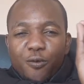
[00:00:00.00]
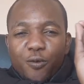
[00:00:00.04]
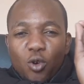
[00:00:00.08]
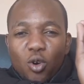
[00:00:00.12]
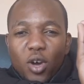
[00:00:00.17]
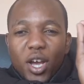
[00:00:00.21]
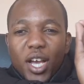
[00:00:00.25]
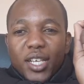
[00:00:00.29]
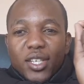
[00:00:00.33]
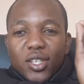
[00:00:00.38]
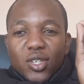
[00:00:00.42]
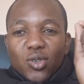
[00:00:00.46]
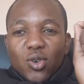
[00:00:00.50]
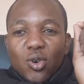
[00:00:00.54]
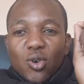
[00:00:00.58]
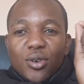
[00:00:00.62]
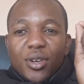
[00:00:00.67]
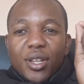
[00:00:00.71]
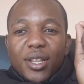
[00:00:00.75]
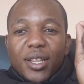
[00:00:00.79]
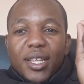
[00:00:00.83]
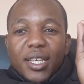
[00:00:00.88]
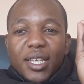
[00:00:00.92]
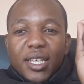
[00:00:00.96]
focus
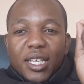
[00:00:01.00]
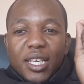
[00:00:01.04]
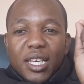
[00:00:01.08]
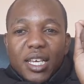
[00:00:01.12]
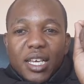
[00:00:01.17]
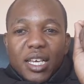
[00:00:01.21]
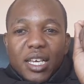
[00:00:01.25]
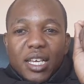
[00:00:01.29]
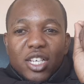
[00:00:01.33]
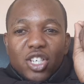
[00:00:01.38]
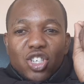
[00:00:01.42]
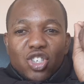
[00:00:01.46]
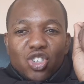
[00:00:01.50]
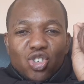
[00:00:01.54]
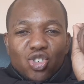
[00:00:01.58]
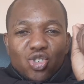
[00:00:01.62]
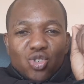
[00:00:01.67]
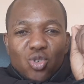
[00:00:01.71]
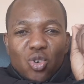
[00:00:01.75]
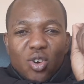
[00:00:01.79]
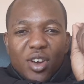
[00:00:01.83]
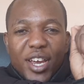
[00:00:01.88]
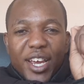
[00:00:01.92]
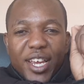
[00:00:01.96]
on the
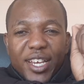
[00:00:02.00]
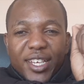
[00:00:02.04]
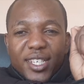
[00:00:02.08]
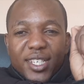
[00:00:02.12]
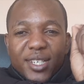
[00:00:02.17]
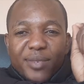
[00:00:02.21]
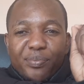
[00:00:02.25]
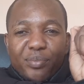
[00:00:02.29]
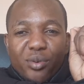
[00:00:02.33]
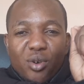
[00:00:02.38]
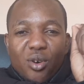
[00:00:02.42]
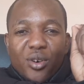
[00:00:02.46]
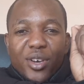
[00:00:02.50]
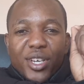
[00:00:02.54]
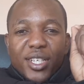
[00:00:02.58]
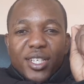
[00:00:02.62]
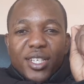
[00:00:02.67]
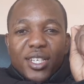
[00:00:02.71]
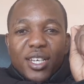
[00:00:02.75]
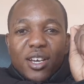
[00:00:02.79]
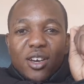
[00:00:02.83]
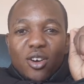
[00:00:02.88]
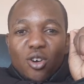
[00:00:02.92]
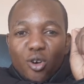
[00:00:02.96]
strongest point
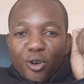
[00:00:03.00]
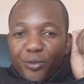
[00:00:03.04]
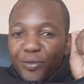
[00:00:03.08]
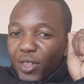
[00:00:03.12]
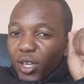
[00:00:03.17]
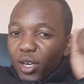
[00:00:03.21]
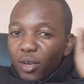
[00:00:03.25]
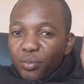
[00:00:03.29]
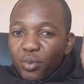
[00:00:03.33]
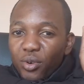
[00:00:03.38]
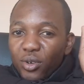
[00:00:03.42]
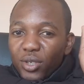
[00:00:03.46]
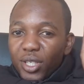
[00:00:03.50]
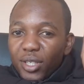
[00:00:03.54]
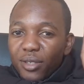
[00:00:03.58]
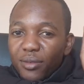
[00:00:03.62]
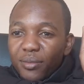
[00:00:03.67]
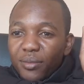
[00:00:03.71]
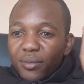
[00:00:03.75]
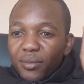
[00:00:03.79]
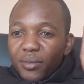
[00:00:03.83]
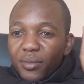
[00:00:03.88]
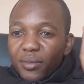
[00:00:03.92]
of the report.